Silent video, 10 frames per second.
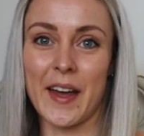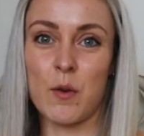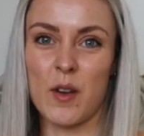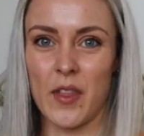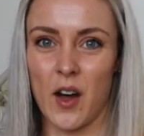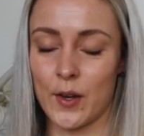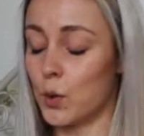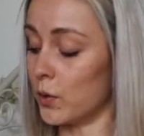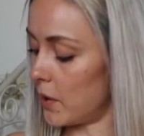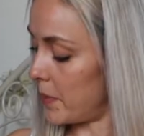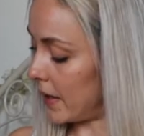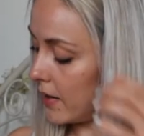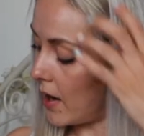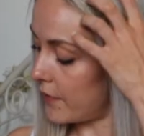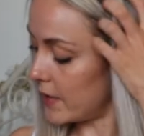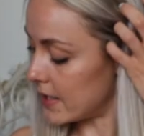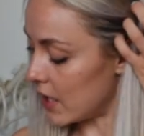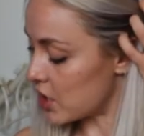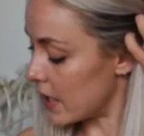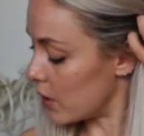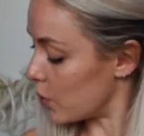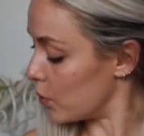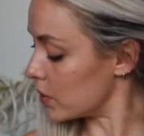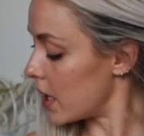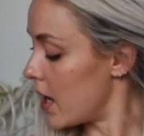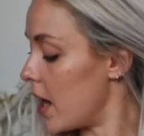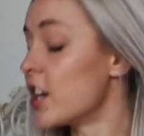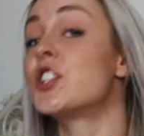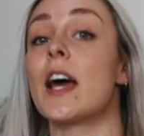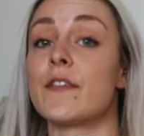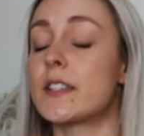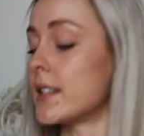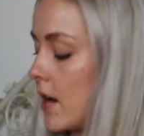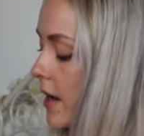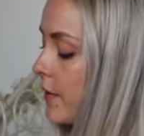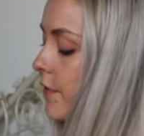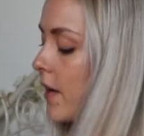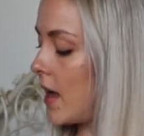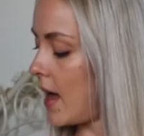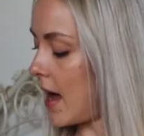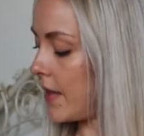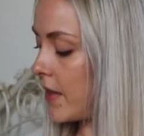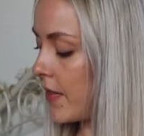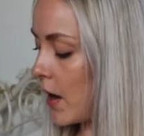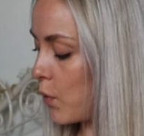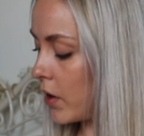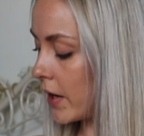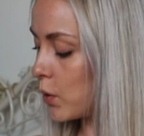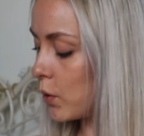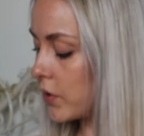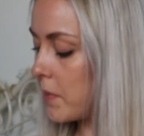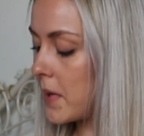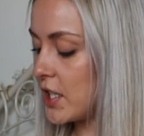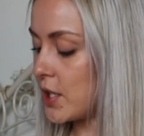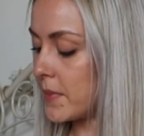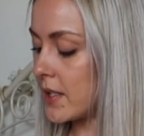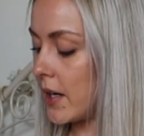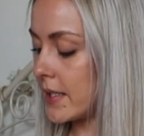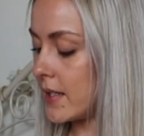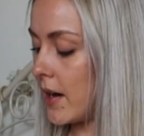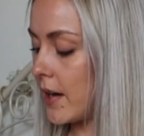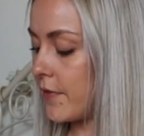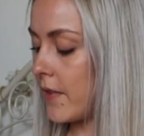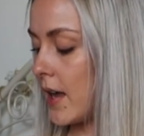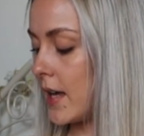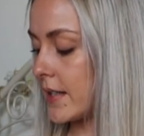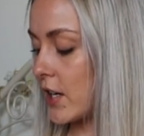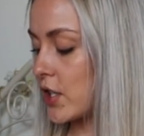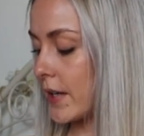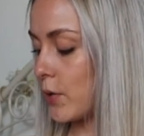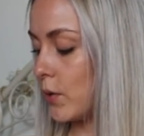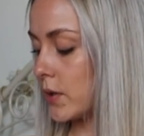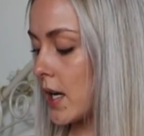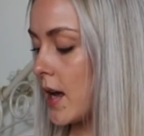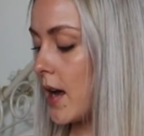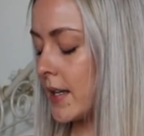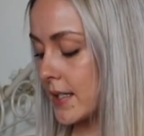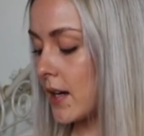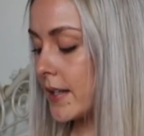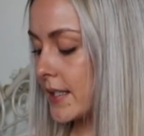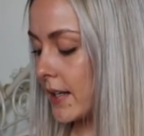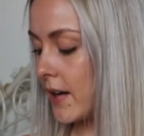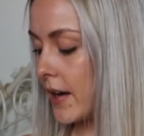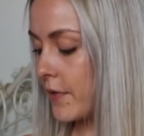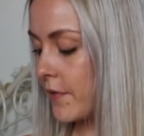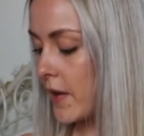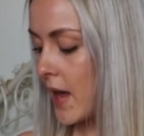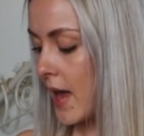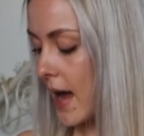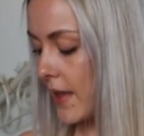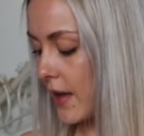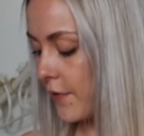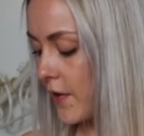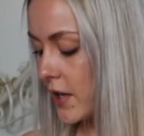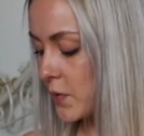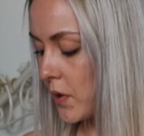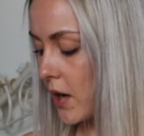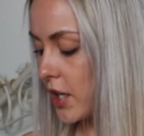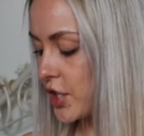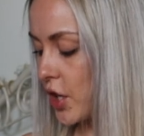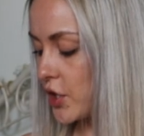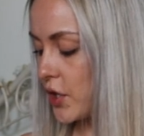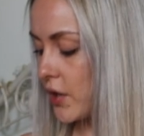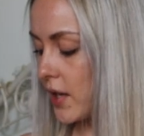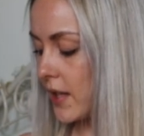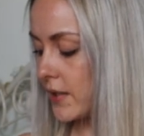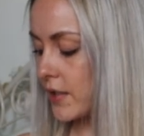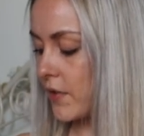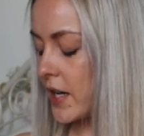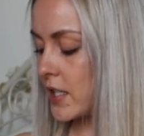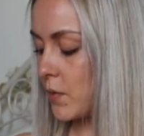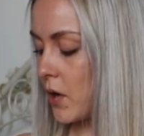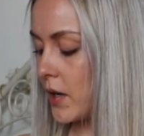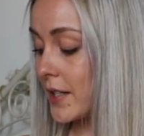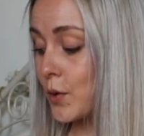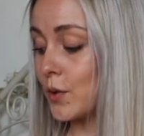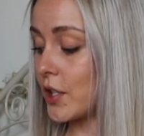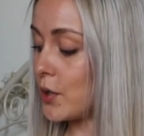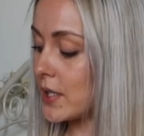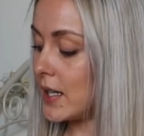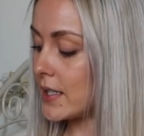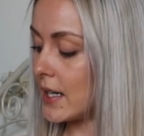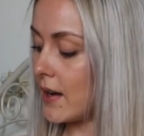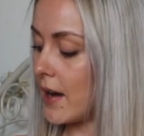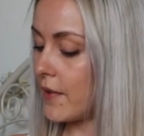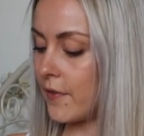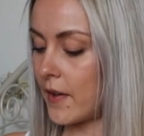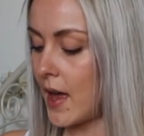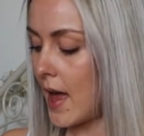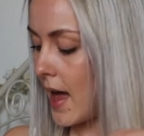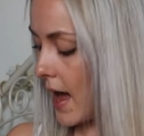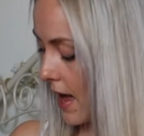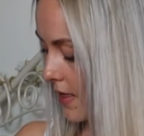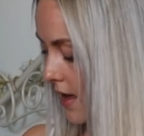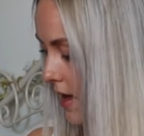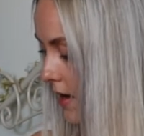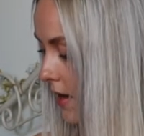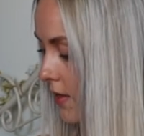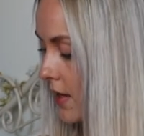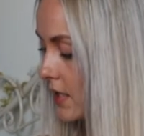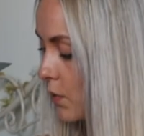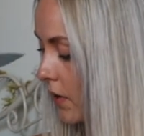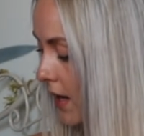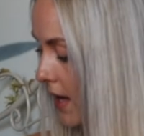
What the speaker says: that one that I called the big knife is actually called a chef's knife. And then that one I called the medium-sized knife is actually called a slicing knife. And that first one that I showed you, the little serrated one, is called a utility knife. And then this one